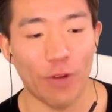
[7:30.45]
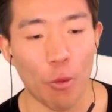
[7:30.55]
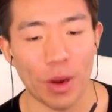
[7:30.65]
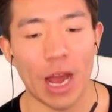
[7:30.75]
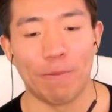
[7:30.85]

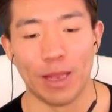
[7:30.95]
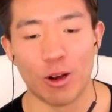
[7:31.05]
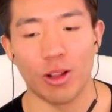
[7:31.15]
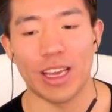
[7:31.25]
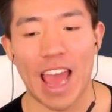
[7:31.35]
opened up
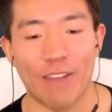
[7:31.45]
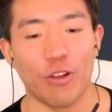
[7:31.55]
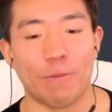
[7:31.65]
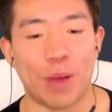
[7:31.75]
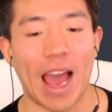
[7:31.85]
literally
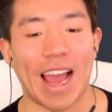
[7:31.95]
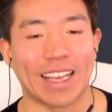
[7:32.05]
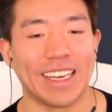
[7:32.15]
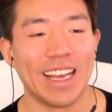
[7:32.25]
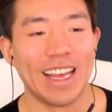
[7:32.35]
every
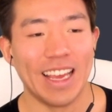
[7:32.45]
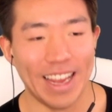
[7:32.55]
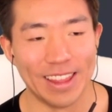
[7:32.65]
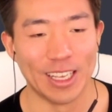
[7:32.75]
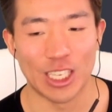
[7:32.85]
pack
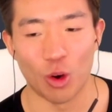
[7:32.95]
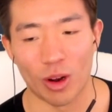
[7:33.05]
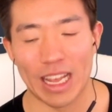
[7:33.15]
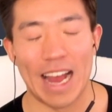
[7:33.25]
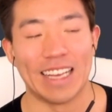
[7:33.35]
in the store,
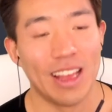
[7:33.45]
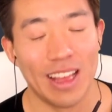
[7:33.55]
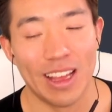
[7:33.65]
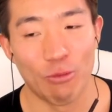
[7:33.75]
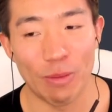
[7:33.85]
guys.
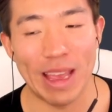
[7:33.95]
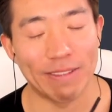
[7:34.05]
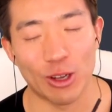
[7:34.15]
We may have to